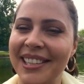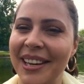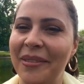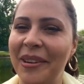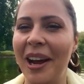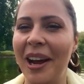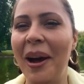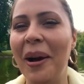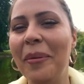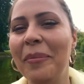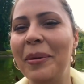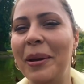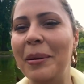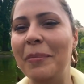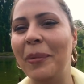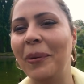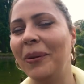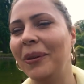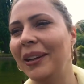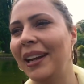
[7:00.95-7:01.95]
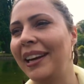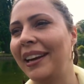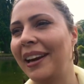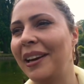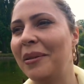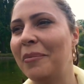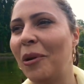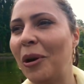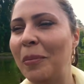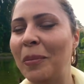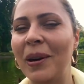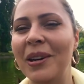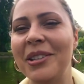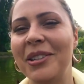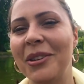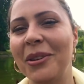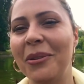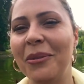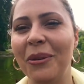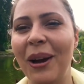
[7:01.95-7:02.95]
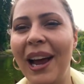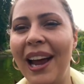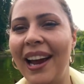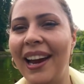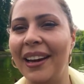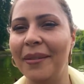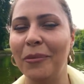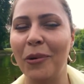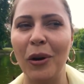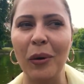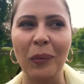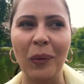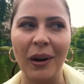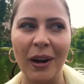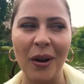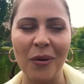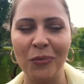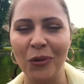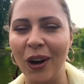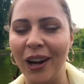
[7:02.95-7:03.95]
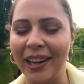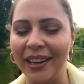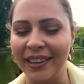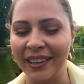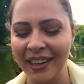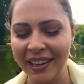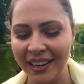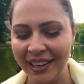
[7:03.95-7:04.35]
I help people like in a more personal way, more one-on-one.